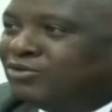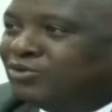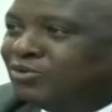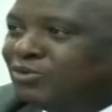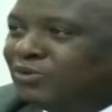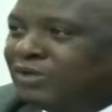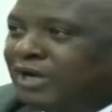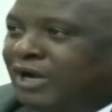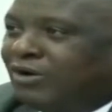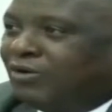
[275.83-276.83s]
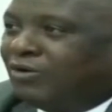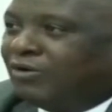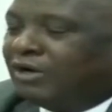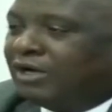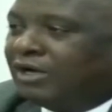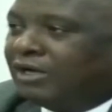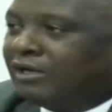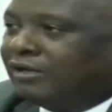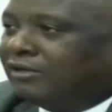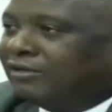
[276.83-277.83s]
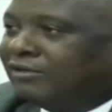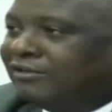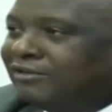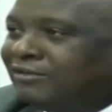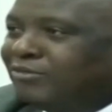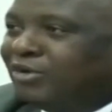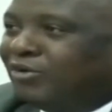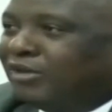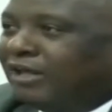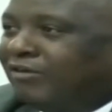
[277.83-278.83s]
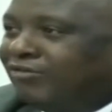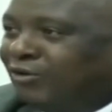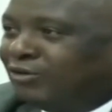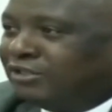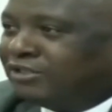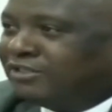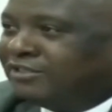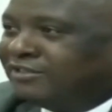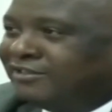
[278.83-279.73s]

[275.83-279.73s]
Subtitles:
to now be on their phones